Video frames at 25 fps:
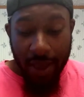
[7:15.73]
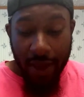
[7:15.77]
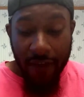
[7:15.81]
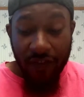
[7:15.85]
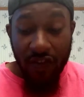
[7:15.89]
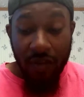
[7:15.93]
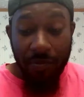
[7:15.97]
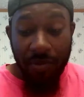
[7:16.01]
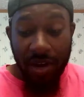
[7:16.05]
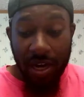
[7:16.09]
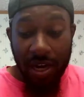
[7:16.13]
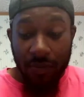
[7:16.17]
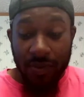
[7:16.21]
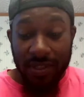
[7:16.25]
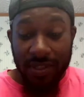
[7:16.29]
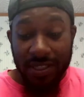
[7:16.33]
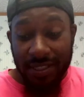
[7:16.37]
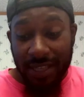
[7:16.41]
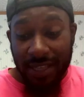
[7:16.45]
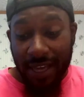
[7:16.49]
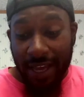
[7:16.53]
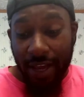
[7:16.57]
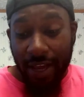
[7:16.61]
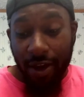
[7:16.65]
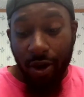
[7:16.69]
Everybody
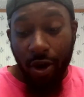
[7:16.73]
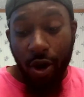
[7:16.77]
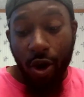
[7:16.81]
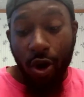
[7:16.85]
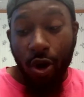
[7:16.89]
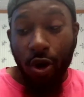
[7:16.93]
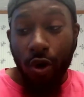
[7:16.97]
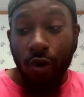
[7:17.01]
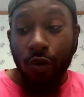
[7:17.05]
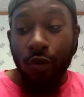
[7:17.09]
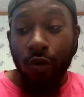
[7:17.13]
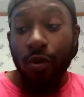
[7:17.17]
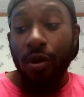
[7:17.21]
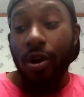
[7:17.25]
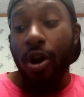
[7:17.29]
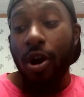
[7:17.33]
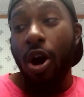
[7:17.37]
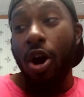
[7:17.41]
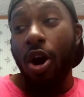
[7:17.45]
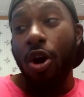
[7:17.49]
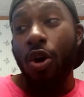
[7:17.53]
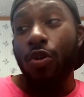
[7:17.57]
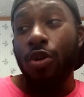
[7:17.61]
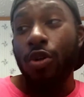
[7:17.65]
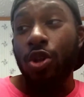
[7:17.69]
was saying, "Oh,
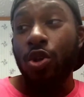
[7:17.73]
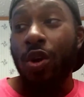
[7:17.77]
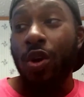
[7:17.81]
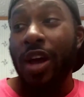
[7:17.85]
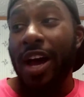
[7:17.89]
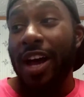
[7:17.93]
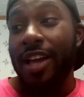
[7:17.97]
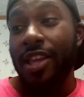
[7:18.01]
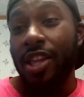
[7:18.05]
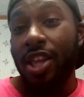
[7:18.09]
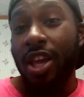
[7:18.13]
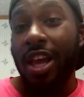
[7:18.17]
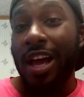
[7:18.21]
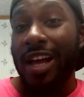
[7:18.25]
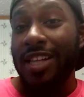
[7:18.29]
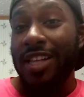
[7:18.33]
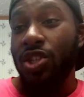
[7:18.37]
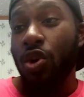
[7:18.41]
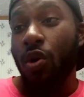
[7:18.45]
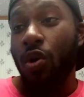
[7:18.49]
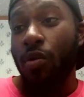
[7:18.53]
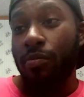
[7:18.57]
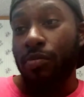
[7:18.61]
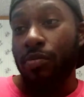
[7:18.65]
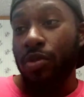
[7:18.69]
oh, you got you
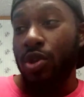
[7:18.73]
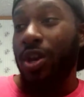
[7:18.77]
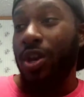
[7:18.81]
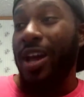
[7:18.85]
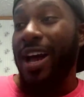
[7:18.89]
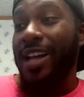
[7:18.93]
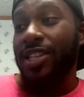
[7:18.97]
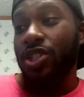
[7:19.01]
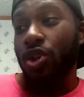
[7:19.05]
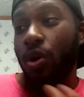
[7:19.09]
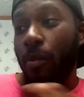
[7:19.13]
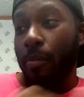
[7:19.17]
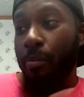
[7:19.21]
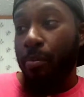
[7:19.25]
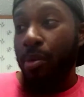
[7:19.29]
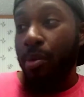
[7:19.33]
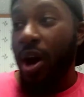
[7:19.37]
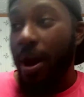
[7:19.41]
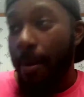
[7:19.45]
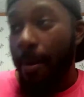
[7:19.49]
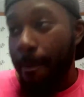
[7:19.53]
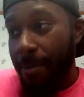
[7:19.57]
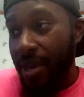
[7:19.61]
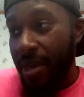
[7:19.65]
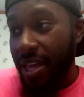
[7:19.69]
got your you got your
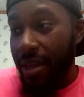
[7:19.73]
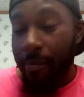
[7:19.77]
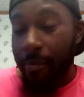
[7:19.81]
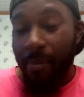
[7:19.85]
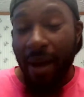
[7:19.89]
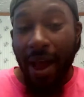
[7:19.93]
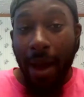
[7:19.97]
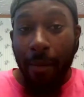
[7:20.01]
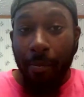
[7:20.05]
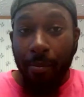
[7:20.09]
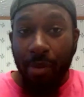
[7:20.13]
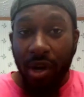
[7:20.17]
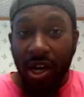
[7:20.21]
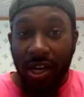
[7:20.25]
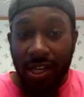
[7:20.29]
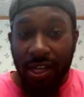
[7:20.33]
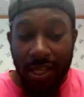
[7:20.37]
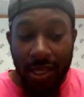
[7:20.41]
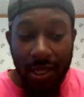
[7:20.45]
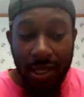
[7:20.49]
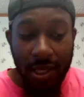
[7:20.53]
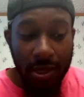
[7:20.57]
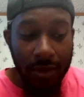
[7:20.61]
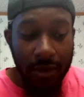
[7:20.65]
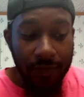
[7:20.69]
butt beat by
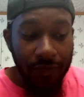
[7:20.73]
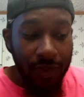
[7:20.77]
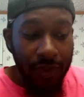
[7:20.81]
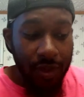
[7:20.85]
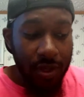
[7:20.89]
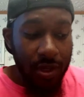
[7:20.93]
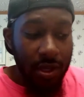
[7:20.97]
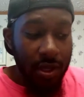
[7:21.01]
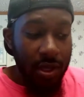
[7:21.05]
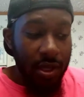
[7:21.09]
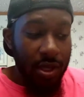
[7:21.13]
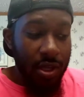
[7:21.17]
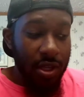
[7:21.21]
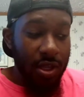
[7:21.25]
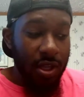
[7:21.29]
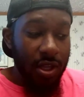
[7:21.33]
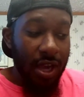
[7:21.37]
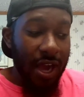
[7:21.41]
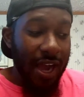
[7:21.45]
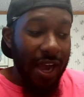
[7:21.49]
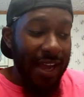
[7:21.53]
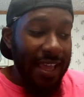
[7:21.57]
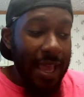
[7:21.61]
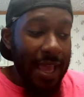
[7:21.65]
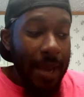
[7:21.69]
Bucky.
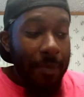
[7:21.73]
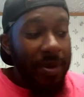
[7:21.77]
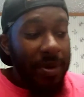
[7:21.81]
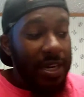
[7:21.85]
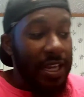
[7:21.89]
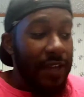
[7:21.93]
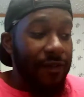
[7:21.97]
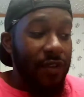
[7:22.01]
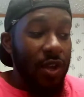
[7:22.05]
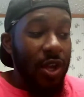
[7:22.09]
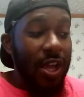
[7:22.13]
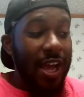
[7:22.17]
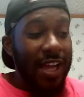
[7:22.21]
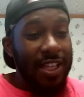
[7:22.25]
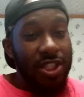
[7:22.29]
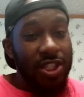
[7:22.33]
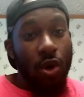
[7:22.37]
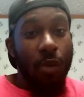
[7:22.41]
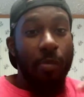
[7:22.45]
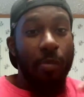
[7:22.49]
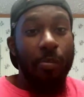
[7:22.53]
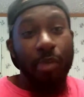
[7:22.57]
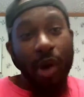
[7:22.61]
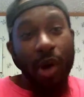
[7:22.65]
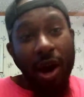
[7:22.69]
I can't believe you
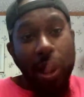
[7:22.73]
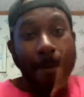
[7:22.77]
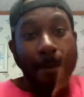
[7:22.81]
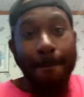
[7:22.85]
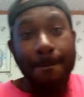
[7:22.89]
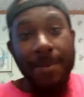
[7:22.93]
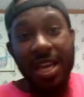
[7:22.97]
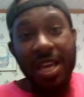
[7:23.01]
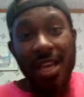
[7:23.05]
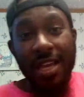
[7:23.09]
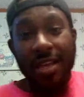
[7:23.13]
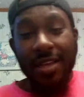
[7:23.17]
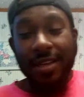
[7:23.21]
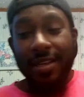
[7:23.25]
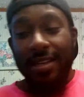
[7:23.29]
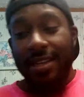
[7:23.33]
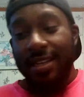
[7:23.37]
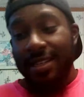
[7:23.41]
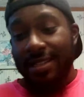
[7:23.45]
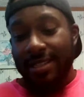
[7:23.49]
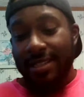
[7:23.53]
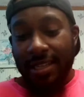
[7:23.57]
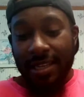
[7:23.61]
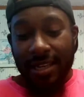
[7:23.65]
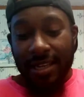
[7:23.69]
got your butt beat
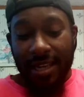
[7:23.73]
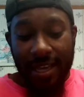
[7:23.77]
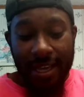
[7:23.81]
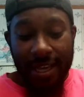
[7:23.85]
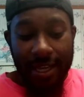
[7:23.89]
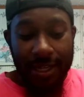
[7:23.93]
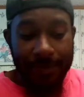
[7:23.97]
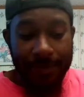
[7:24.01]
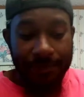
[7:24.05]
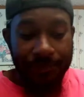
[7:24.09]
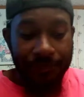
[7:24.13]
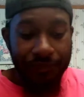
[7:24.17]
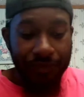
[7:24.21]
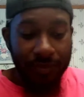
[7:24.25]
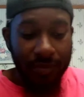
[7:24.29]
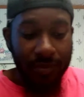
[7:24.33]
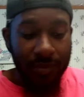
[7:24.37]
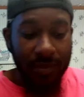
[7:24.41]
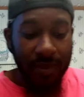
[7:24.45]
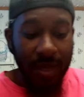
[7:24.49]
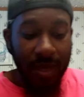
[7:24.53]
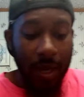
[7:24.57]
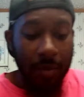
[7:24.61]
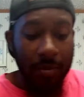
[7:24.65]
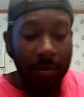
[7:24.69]
and this and that."
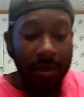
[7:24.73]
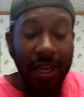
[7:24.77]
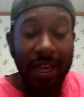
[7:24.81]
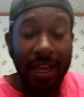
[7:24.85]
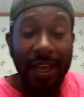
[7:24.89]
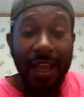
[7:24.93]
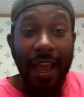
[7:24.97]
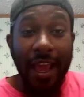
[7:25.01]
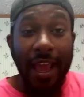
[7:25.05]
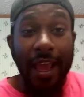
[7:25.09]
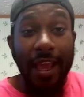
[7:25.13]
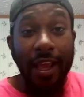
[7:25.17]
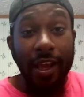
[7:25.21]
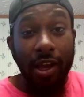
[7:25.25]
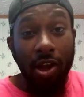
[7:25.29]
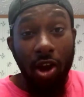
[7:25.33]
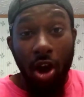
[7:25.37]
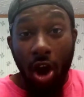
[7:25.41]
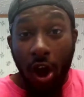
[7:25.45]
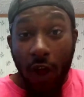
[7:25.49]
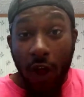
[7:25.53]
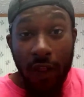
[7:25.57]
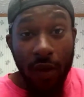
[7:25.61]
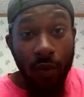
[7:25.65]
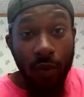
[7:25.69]
I'm like, "Hey,
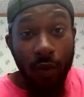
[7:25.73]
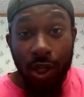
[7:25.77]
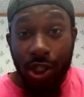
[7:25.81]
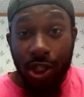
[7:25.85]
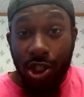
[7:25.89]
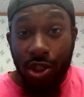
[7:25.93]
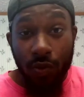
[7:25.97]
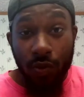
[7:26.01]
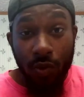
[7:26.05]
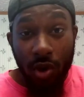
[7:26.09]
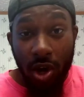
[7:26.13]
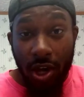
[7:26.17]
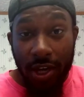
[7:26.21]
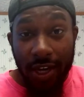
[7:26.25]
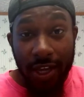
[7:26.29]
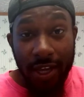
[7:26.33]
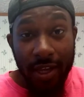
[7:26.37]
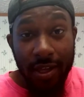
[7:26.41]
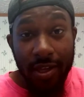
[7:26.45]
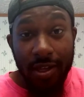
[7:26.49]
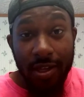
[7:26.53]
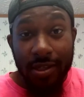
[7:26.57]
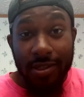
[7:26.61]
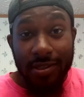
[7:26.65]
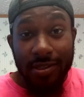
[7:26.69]
call it what you want
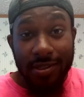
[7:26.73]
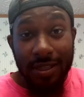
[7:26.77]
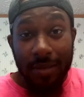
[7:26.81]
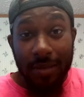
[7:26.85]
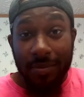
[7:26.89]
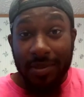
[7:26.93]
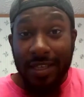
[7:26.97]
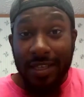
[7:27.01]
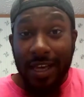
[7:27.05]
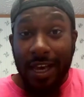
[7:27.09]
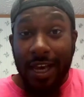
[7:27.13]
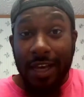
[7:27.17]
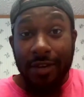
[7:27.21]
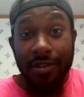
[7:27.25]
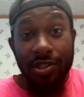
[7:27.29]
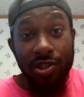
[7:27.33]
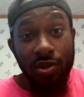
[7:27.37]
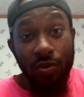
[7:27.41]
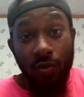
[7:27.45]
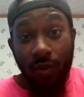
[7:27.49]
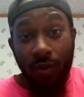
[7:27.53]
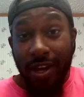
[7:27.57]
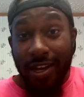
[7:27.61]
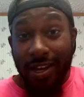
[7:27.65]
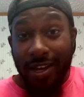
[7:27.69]
it.
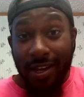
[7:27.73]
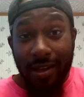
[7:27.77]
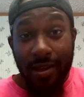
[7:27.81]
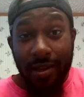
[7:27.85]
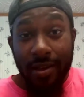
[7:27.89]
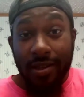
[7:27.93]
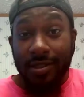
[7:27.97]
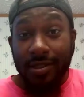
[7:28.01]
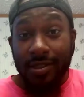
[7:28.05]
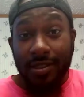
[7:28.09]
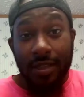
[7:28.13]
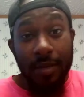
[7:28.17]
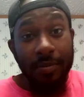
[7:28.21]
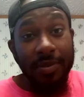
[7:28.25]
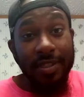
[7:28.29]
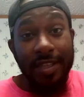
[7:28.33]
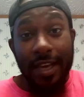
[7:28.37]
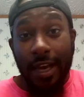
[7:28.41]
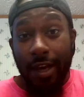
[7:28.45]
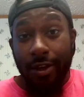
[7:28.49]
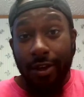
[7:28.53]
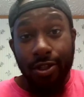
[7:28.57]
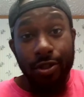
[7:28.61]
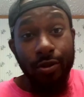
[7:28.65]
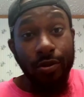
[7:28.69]
Sometimes you win,
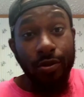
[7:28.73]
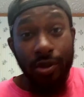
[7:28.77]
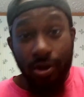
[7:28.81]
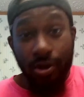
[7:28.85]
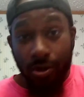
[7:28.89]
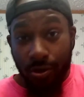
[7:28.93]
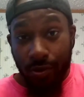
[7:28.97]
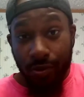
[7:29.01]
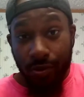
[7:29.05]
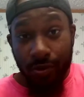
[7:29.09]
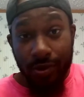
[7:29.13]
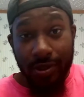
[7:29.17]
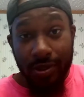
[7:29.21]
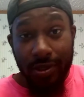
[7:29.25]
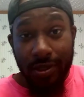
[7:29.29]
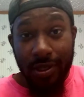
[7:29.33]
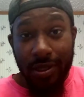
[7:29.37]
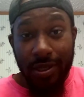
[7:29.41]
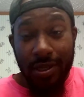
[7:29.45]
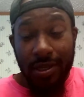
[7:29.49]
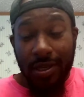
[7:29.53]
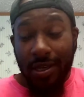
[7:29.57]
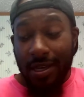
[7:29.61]
sometimes you lose."